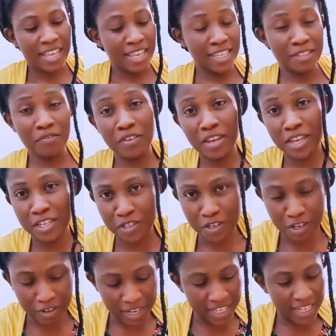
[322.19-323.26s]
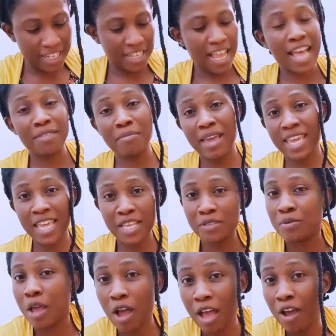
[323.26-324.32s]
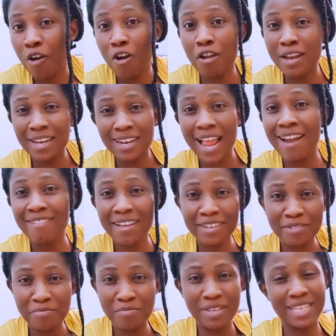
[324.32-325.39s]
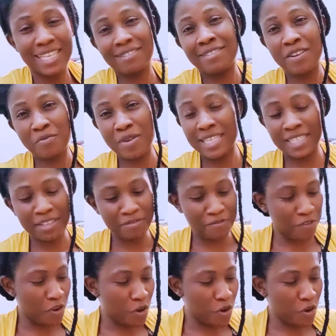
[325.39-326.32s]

is finished already, and my kids are all around me requesting